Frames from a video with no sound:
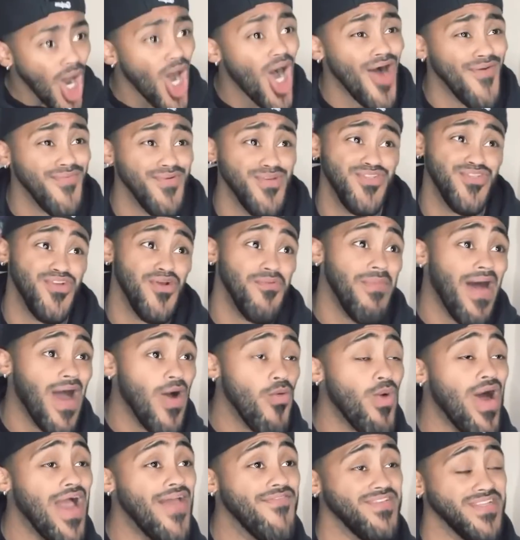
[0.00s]
Officer,
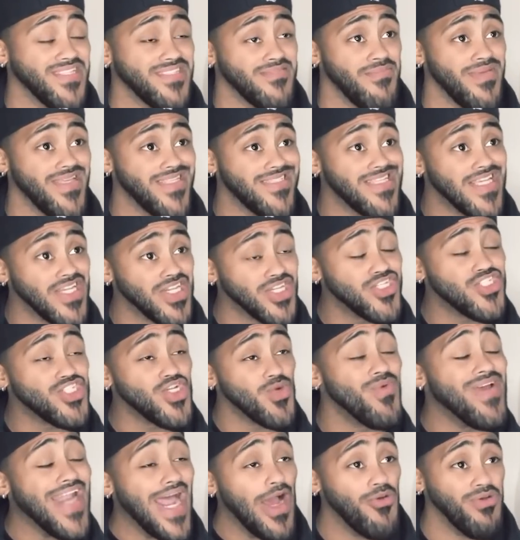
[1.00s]
my wife is missing.
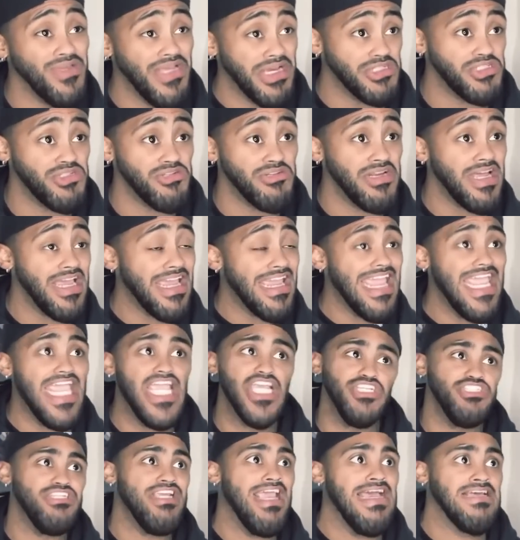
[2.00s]
She went out yesterday
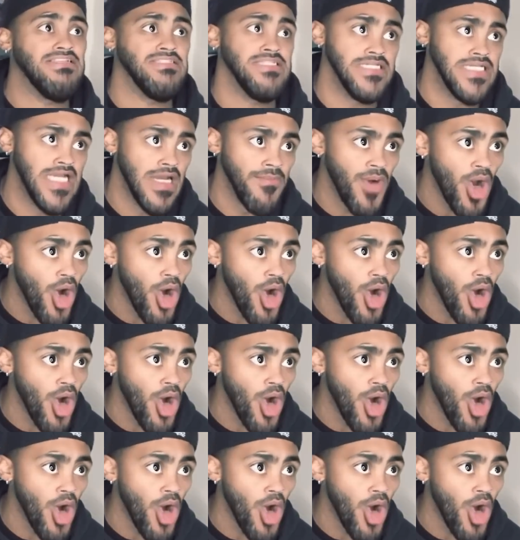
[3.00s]
and she hasn't